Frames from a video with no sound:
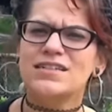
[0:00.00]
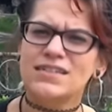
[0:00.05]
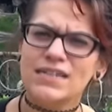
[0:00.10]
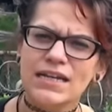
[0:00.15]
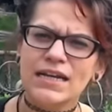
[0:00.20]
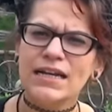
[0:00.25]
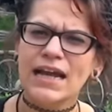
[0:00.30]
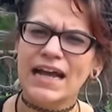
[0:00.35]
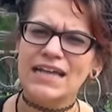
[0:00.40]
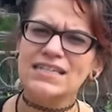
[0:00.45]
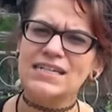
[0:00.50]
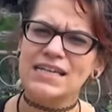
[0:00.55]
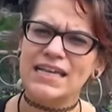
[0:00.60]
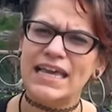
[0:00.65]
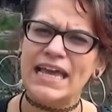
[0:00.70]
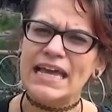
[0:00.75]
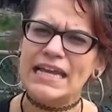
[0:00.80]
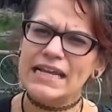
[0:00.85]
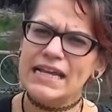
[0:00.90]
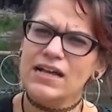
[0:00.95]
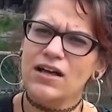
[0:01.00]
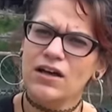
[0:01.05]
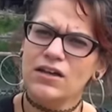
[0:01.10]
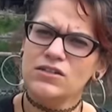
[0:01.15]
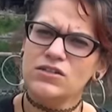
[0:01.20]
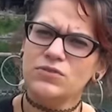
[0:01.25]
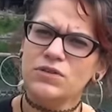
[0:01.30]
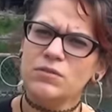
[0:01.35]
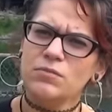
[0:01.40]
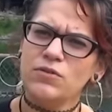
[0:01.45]
didn't hasn't Candy gone
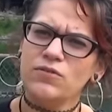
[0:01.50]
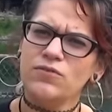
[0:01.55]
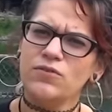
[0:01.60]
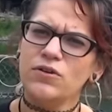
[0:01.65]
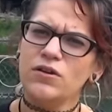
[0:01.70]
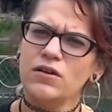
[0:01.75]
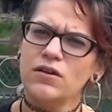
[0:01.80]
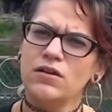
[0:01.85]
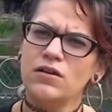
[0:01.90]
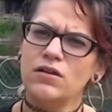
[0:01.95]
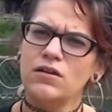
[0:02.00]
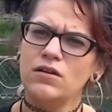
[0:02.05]
to it before? She